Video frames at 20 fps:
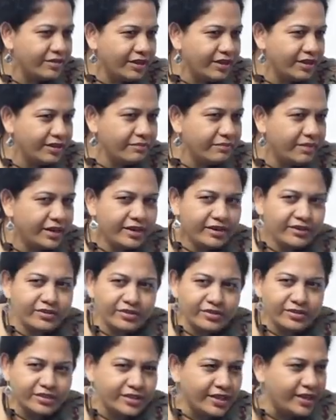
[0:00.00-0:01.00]
any
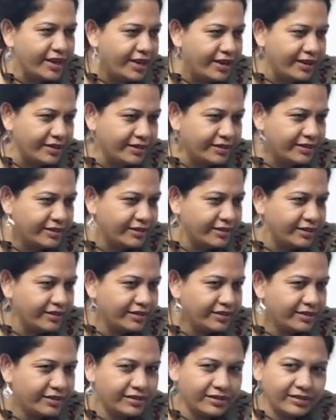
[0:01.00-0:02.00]
medicos there?
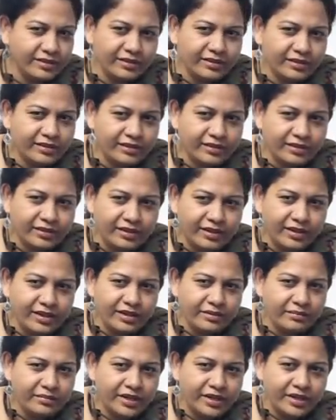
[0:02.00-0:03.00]

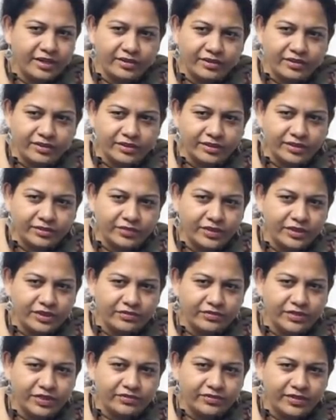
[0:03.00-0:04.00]
Any medicals? Which
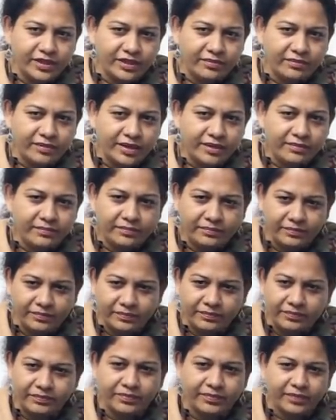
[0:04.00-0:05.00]
which field,
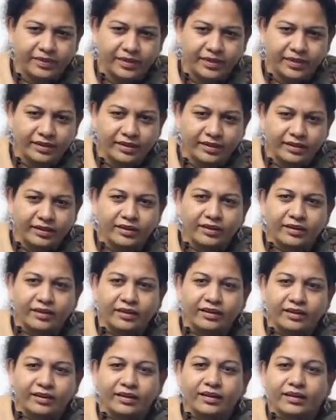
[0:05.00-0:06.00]
ma'am?
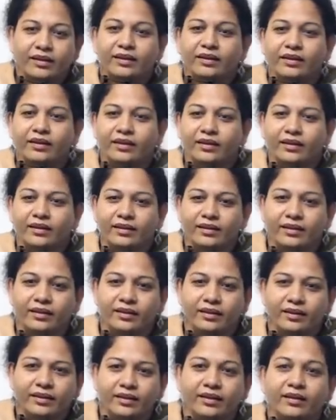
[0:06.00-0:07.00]
Huh?
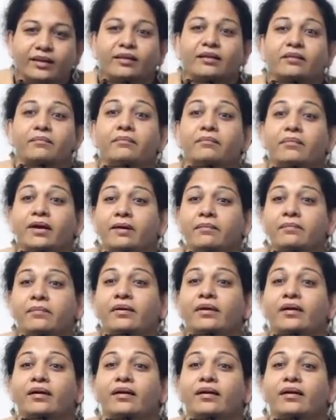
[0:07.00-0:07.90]
Ma'am?